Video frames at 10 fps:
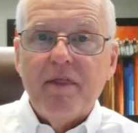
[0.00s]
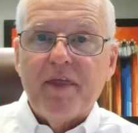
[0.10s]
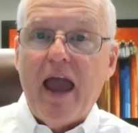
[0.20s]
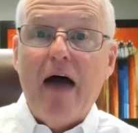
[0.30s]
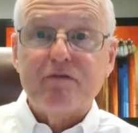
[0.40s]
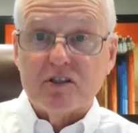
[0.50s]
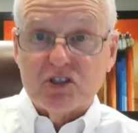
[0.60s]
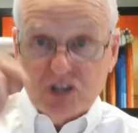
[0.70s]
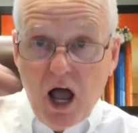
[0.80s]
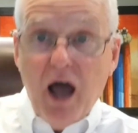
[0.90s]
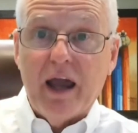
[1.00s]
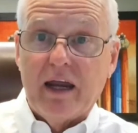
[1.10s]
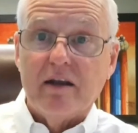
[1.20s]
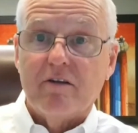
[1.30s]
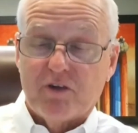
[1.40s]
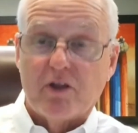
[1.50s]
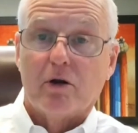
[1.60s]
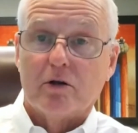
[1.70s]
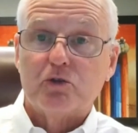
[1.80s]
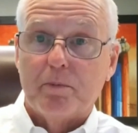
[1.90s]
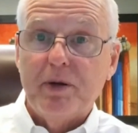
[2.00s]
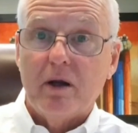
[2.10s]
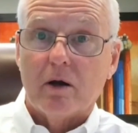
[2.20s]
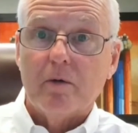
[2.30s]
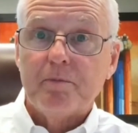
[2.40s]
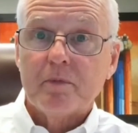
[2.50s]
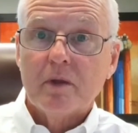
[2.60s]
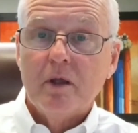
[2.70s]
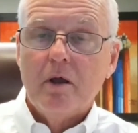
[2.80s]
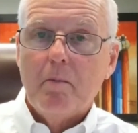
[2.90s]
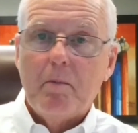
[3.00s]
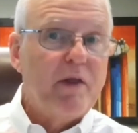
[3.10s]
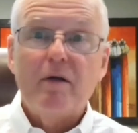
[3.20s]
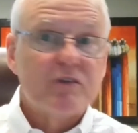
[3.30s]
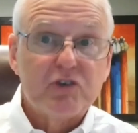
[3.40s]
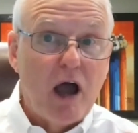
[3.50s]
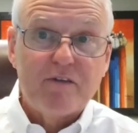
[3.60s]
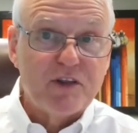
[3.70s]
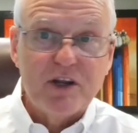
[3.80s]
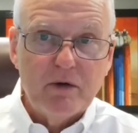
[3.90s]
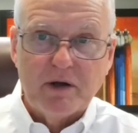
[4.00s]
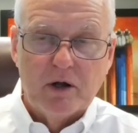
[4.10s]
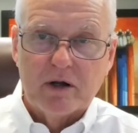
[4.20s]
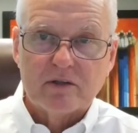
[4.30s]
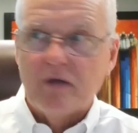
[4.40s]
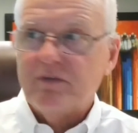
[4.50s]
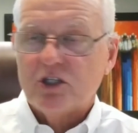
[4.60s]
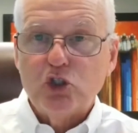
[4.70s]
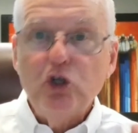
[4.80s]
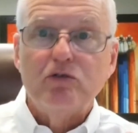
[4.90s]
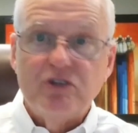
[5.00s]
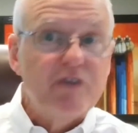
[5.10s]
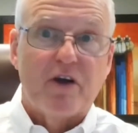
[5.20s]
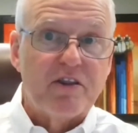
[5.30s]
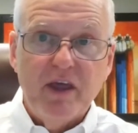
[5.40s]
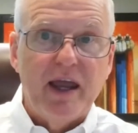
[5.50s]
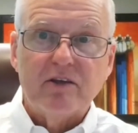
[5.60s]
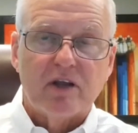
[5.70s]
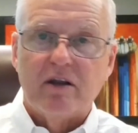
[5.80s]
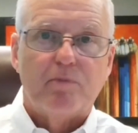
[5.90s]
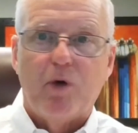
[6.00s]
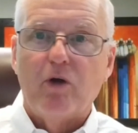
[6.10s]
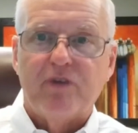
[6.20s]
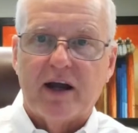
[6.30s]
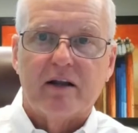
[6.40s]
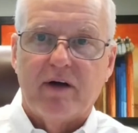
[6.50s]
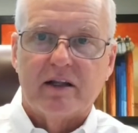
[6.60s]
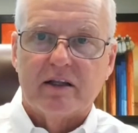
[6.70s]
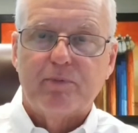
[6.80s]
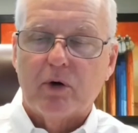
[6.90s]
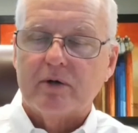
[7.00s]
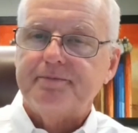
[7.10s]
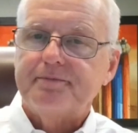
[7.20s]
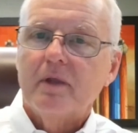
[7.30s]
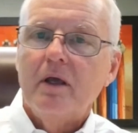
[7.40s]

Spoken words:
They have to sign for the notice to appear, but they don't have to sign for the hearing notice. Obviously, two different things, and they're both vitally important.